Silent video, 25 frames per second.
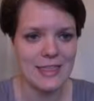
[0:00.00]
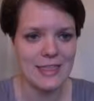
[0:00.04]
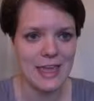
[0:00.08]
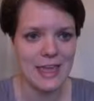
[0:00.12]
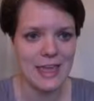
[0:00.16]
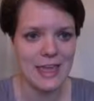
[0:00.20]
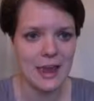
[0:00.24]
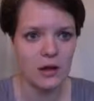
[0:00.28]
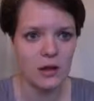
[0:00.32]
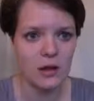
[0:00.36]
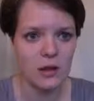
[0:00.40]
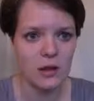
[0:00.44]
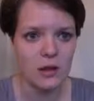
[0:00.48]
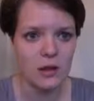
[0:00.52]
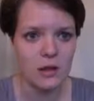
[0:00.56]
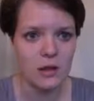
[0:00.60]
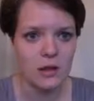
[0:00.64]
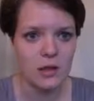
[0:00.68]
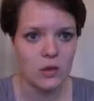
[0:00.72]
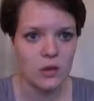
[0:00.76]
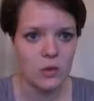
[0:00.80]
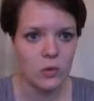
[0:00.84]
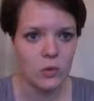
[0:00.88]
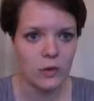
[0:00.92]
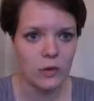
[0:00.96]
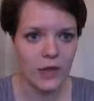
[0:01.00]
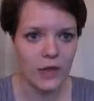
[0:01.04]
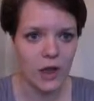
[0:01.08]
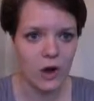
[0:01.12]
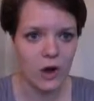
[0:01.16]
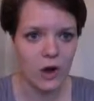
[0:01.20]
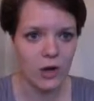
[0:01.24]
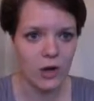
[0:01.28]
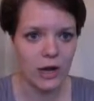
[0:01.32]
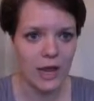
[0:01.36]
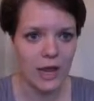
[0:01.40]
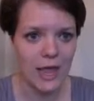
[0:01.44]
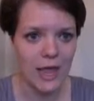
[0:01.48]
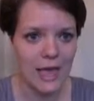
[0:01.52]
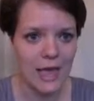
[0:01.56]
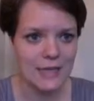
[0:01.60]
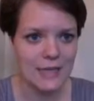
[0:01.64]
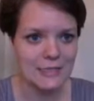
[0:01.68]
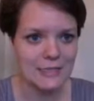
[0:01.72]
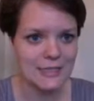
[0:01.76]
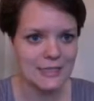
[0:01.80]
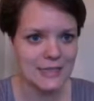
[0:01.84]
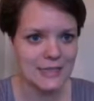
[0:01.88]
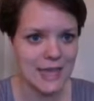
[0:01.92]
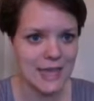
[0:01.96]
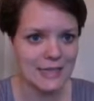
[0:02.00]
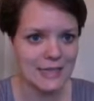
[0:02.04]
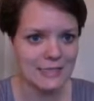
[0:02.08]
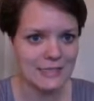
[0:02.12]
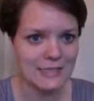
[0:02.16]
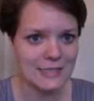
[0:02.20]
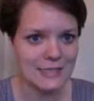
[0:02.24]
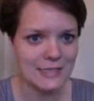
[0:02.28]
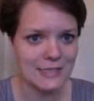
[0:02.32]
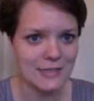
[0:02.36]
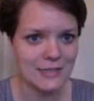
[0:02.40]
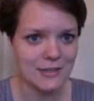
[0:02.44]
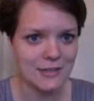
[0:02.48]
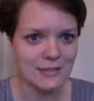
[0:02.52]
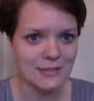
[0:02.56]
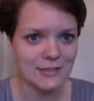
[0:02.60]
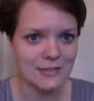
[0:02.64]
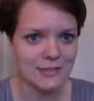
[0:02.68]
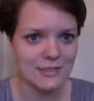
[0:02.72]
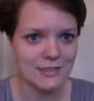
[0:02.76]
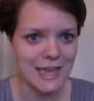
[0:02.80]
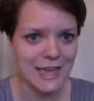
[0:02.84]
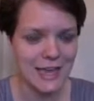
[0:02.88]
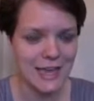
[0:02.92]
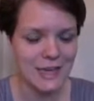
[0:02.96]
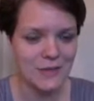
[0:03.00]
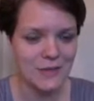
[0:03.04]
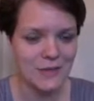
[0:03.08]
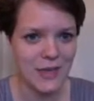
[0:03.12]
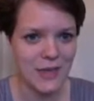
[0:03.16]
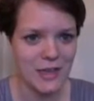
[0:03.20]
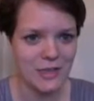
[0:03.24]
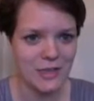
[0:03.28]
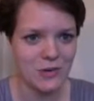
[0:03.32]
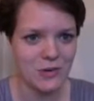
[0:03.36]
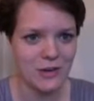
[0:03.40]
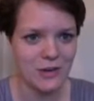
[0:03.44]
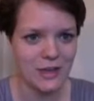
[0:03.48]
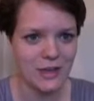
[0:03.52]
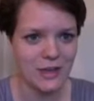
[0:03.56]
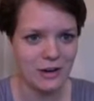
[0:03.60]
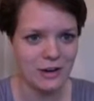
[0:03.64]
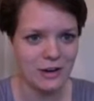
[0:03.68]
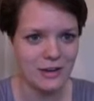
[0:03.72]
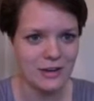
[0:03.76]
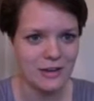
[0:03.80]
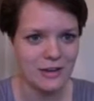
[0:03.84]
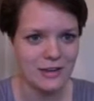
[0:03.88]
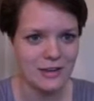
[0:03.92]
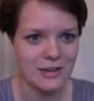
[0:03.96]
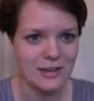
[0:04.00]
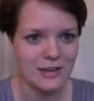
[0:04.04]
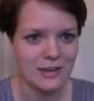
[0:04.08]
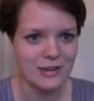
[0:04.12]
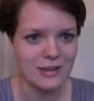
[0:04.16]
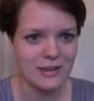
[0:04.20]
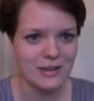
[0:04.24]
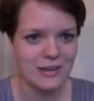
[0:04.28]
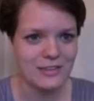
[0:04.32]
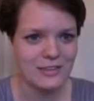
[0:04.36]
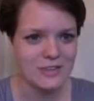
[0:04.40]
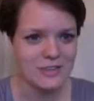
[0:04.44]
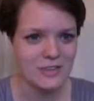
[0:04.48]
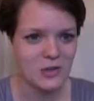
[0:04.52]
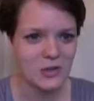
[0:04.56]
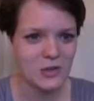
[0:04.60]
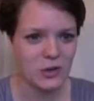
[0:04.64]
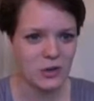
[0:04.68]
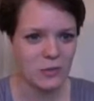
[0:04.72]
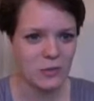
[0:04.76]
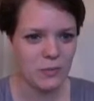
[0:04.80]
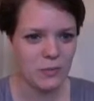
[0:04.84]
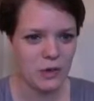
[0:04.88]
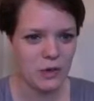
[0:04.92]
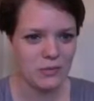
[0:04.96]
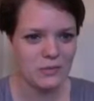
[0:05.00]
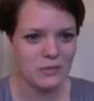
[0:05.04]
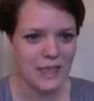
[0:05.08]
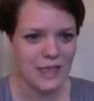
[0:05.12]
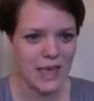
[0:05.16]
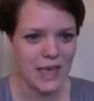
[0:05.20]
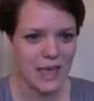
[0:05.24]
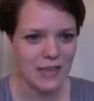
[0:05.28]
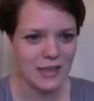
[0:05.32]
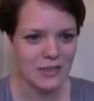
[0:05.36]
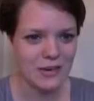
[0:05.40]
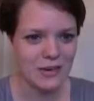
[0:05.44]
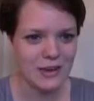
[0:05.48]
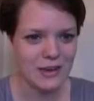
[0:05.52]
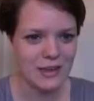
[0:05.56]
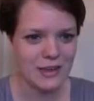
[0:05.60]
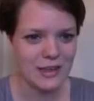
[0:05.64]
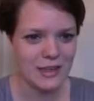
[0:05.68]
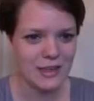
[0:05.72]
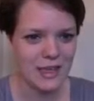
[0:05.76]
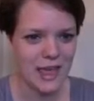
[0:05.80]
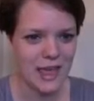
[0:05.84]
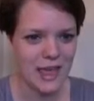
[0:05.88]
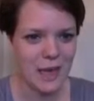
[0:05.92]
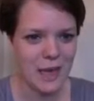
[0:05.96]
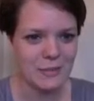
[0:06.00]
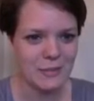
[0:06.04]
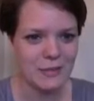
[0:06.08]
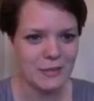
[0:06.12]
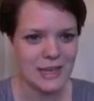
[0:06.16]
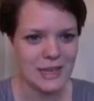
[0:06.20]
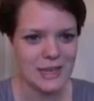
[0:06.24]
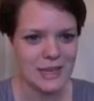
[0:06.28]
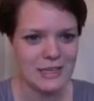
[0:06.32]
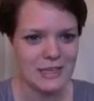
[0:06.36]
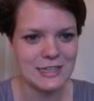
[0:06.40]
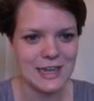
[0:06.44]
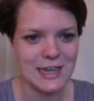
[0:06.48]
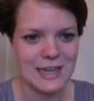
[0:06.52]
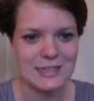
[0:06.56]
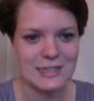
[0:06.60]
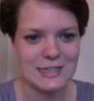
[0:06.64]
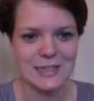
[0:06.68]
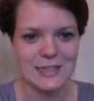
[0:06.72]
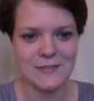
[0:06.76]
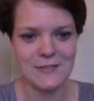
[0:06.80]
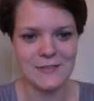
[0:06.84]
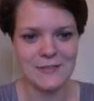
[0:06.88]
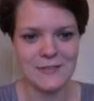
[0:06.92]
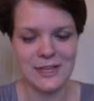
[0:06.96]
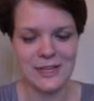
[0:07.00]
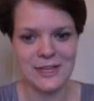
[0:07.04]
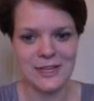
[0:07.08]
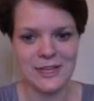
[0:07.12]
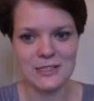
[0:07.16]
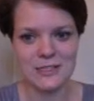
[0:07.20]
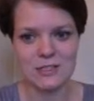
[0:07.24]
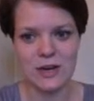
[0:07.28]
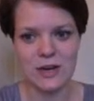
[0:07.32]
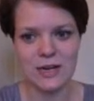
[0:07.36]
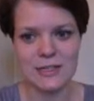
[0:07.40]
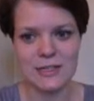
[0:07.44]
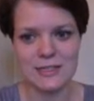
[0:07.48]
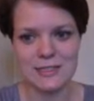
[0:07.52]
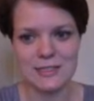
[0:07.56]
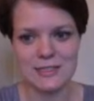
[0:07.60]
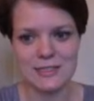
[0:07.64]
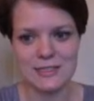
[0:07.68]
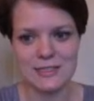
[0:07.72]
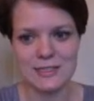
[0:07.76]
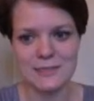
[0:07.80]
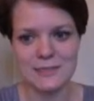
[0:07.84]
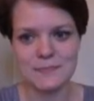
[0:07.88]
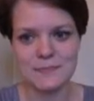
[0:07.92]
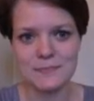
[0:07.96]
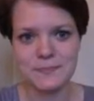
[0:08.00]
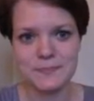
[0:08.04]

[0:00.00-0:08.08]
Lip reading: there with our handy dandy side menu here. Just go to Post Gathering, Application Activity Instructions.